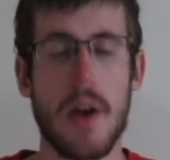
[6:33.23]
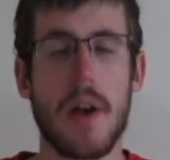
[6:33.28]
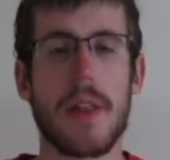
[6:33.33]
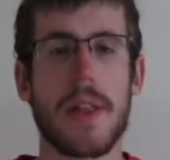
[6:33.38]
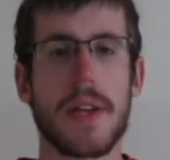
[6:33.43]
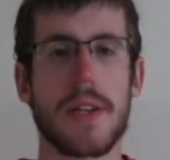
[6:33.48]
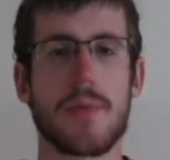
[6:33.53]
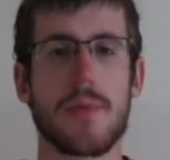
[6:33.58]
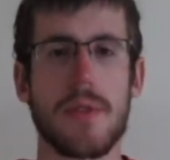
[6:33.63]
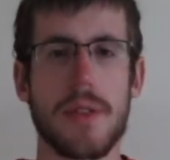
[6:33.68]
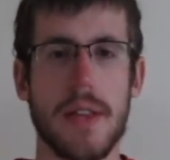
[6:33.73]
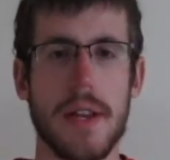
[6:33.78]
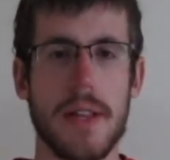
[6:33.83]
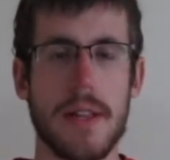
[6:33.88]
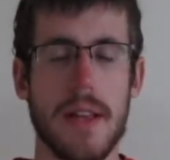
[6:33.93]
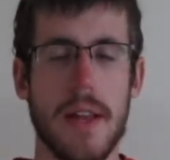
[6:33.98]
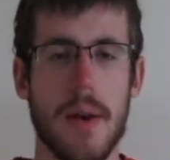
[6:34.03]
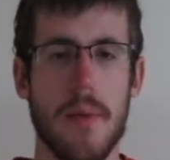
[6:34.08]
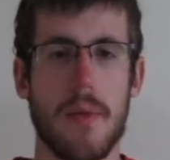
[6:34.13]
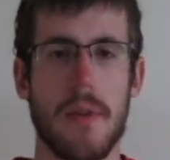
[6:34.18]
There's one thing
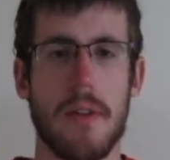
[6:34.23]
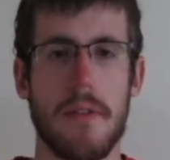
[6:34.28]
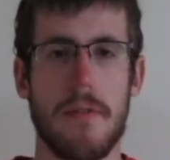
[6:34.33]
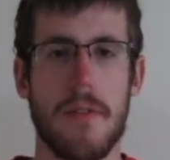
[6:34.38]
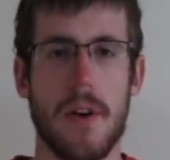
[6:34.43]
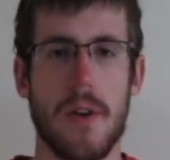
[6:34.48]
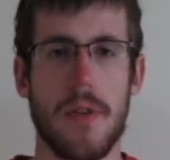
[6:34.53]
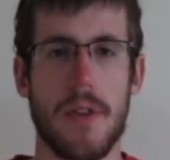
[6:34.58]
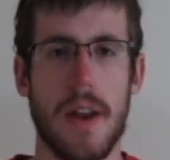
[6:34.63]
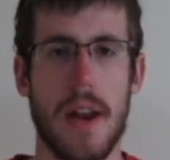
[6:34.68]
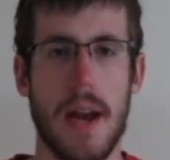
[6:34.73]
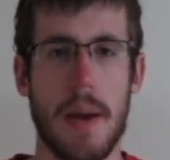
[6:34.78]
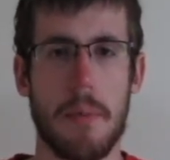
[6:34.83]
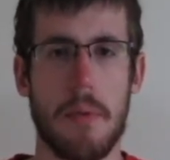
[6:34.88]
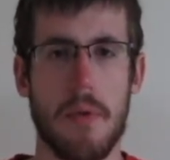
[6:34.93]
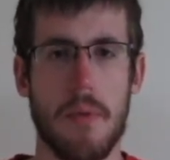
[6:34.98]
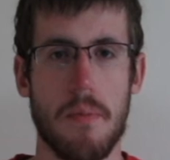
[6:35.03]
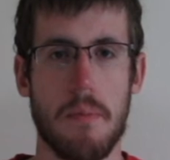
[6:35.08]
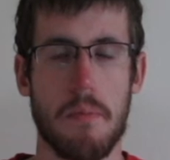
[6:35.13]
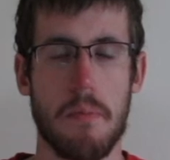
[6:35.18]
that I really felt that
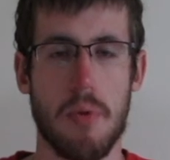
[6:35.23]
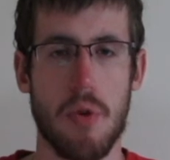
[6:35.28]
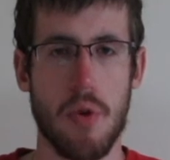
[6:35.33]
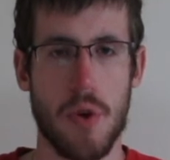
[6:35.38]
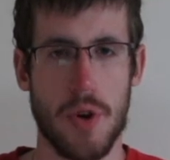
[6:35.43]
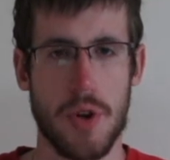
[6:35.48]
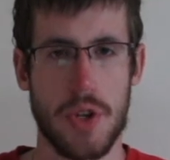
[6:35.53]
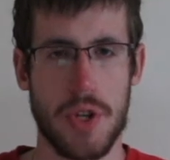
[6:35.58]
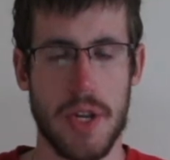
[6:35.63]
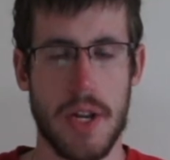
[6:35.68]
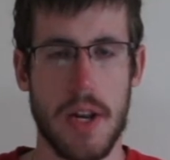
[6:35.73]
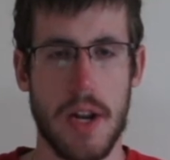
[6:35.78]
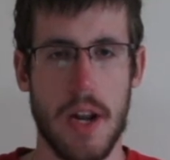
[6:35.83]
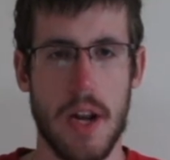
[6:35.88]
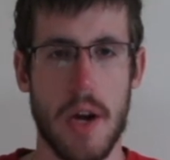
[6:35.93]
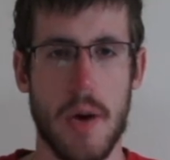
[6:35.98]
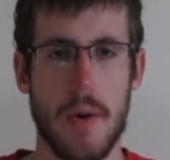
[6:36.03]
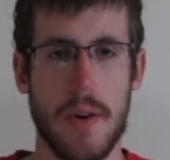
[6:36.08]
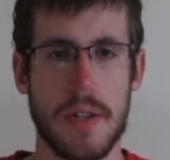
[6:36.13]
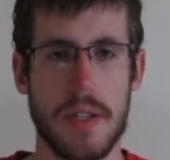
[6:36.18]
Apple pushed in
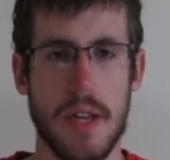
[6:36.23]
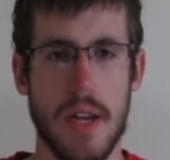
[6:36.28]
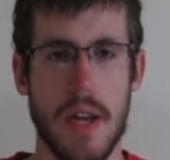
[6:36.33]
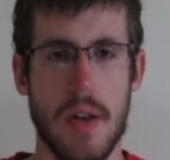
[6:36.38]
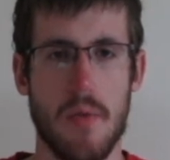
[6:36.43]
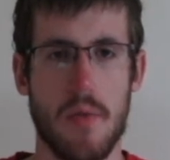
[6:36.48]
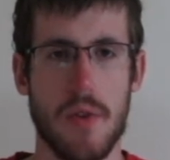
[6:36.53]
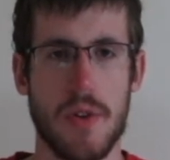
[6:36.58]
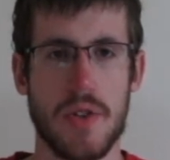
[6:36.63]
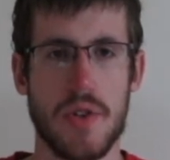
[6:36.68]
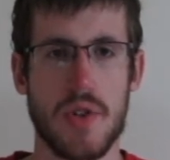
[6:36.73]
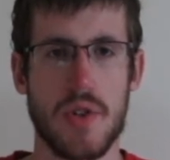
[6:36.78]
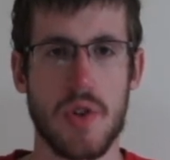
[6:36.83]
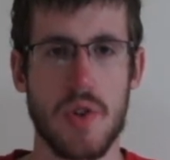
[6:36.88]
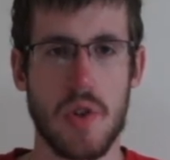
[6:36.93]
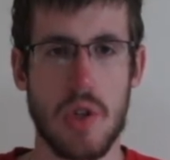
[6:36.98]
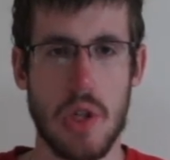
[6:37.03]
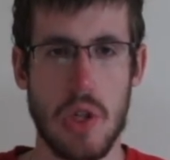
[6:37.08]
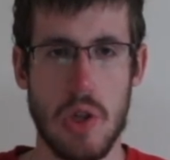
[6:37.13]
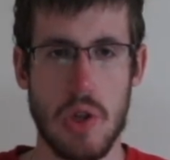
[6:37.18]
iOS 8 was
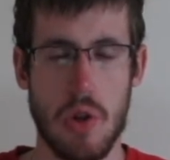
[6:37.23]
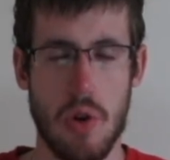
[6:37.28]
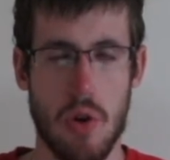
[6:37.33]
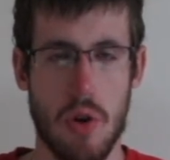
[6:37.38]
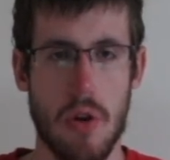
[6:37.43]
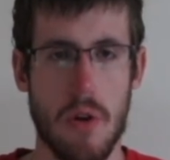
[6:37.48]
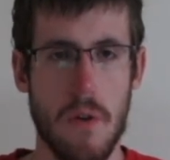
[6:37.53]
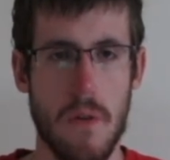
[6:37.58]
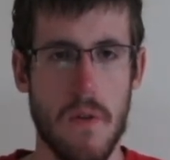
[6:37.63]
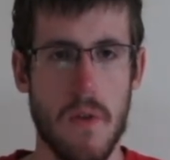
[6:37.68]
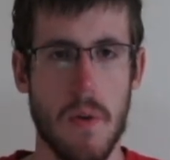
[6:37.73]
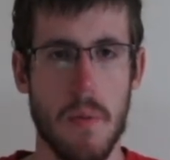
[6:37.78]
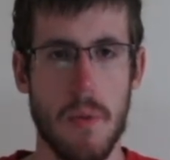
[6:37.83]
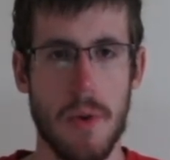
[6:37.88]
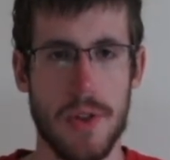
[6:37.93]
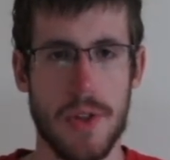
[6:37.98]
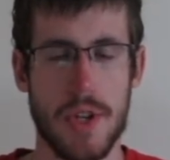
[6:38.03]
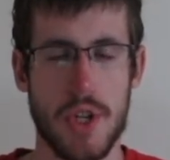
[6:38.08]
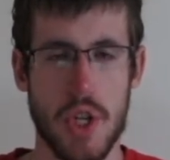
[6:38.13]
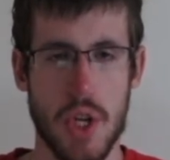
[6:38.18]
to learn from
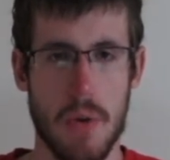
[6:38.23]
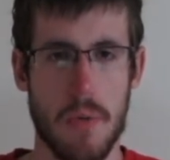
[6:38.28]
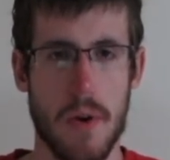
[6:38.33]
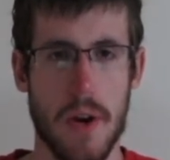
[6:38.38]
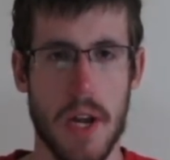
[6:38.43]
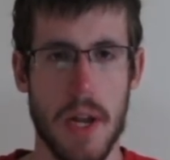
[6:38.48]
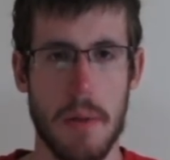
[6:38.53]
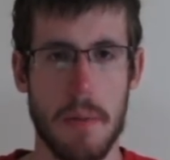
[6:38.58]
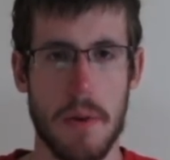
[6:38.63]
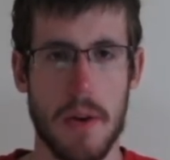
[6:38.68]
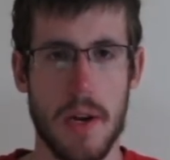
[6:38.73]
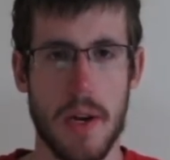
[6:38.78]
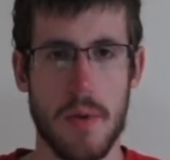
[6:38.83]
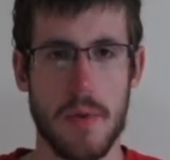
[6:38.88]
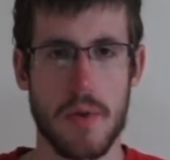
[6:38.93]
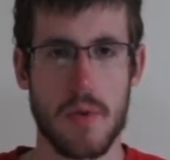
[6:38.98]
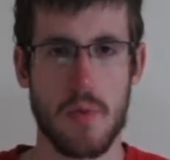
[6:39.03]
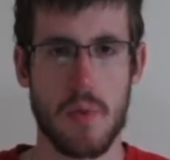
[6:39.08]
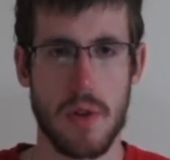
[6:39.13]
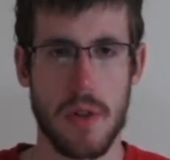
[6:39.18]
what the jailbreak community
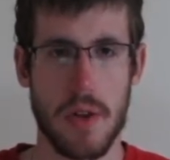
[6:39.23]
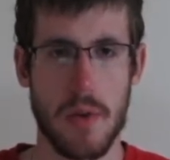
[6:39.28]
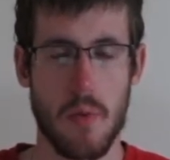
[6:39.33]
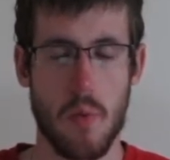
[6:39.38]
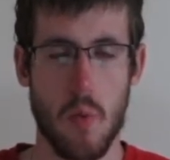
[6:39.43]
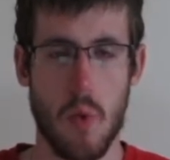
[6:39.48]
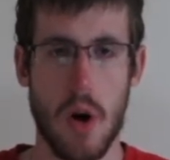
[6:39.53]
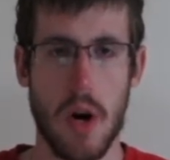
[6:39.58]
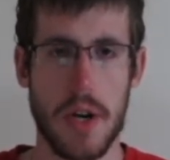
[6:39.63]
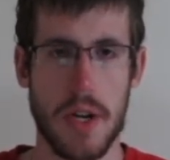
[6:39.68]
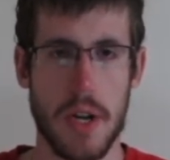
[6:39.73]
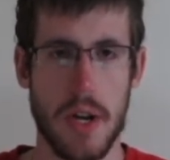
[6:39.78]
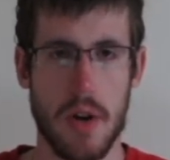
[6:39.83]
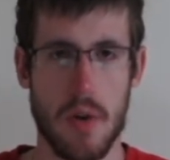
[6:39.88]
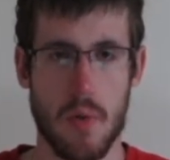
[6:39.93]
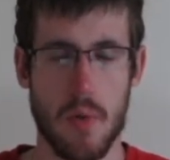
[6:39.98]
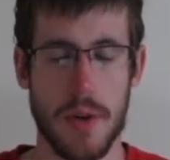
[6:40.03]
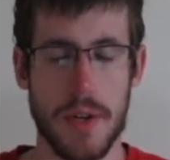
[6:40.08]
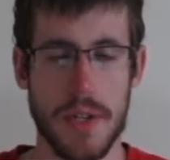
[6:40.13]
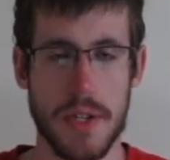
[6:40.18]
was really wanting,
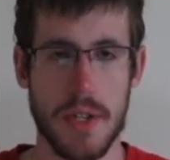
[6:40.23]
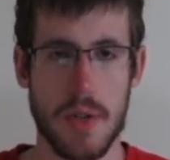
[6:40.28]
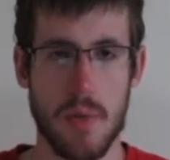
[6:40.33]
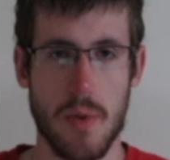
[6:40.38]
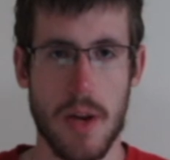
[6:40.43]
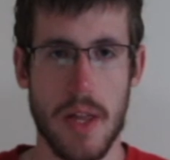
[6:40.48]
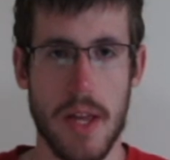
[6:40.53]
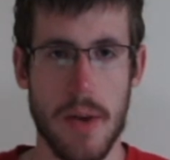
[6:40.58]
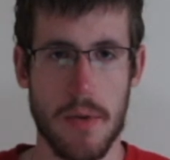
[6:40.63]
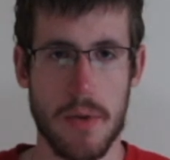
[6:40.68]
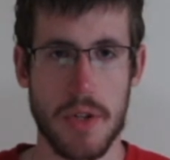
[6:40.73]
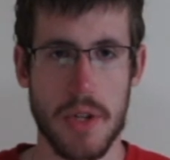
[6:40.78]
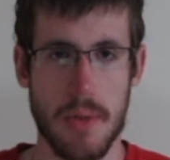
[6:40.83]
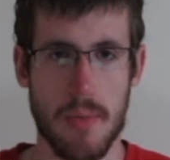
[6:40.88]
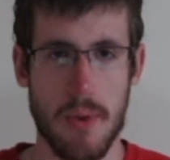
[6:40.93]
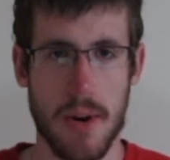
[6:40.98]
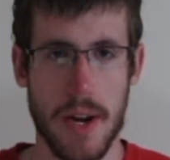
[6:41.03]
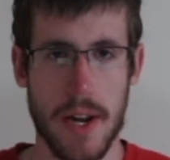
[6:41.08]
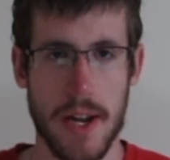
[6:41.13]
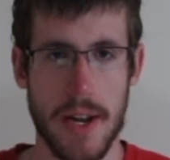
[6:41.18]
or reasons why they were
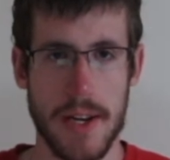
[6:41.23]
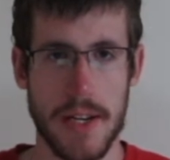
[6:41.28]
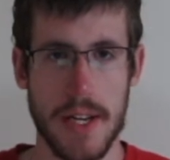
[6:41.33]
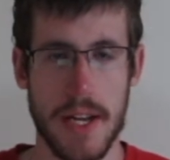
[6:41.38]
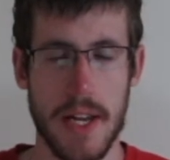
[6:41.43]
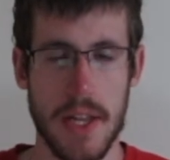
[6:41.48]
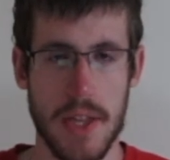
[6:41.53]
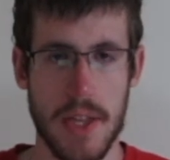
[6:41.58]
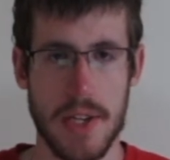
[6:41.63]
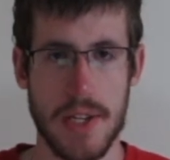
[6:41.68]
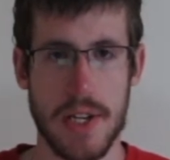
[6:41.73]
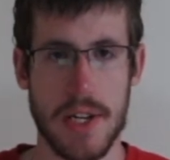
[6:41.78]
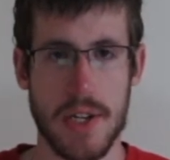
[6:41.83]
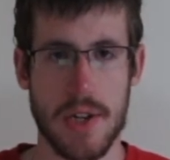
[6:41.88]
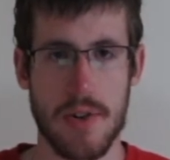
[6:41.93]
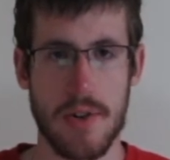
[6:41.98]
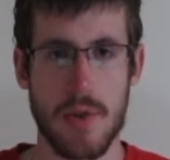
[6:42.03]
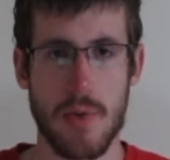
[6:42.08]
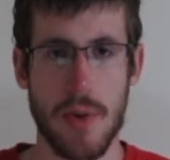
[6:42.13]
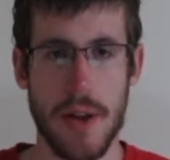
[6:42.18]
jailbreaking, to get these
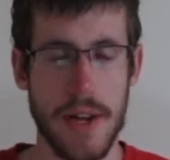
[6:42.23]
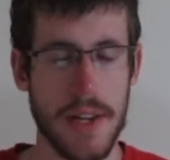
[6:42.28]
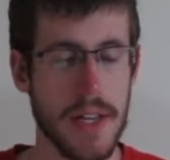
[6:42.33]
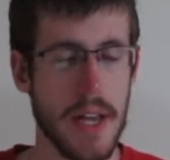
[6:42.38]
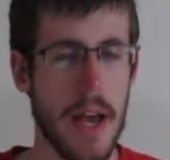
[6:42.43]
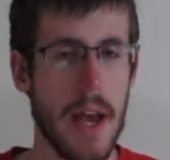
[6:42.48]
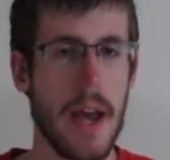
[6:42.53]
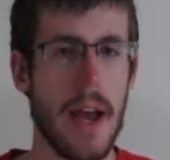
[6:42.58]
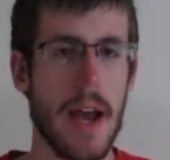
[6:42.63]
extra tweaks,